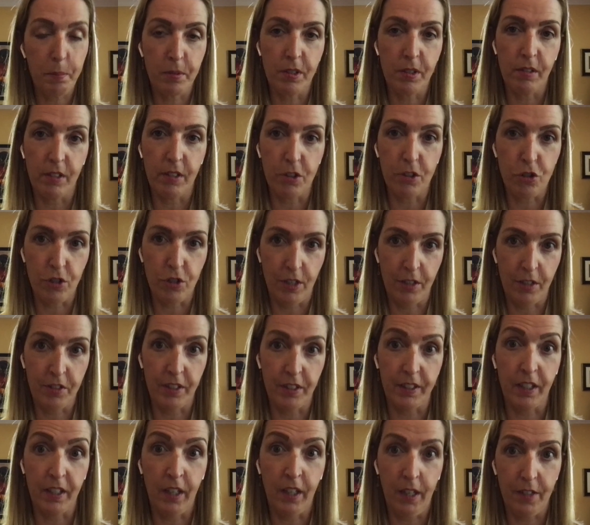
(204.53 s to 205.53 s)
absolutely
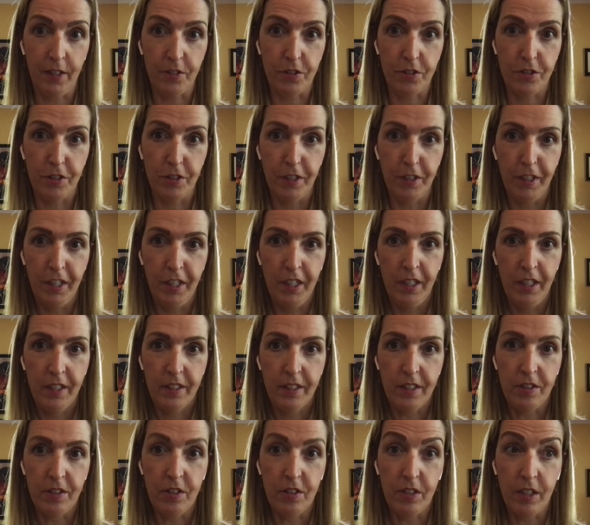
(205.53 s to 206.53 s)
shocked at the cost
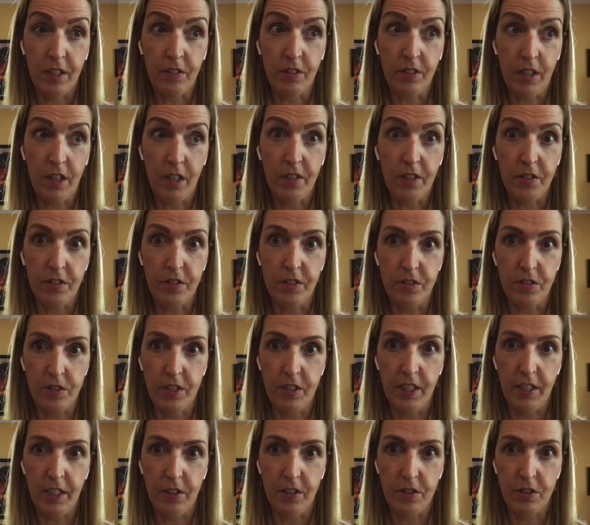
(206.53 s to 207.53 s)
that it has cost the
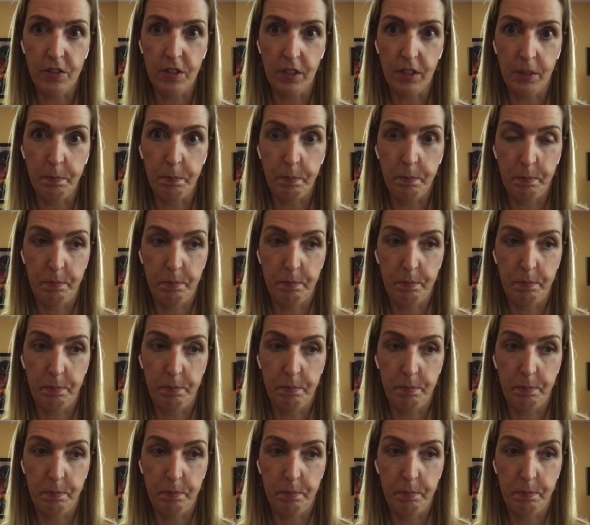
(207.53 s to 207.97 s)
state